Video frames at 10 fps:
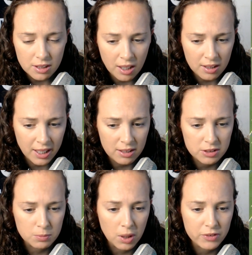allows
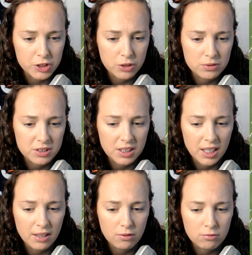Marvin Jones to
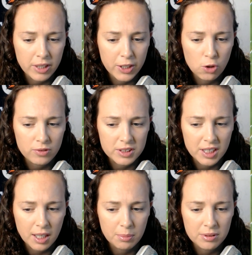get right over
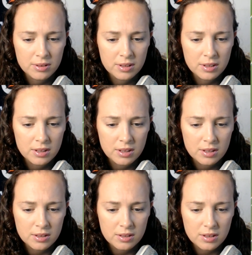top
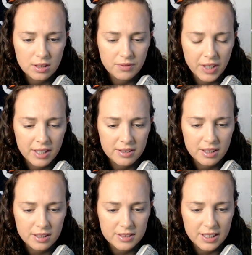of
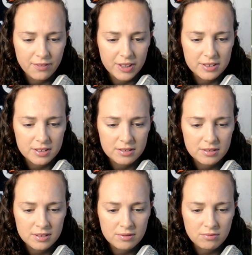that defense,
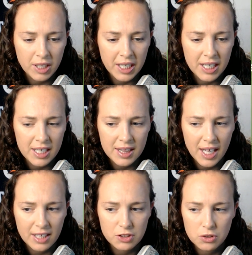right in
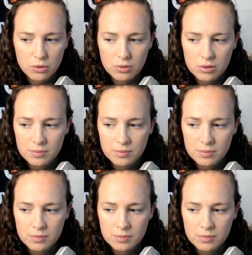that zone.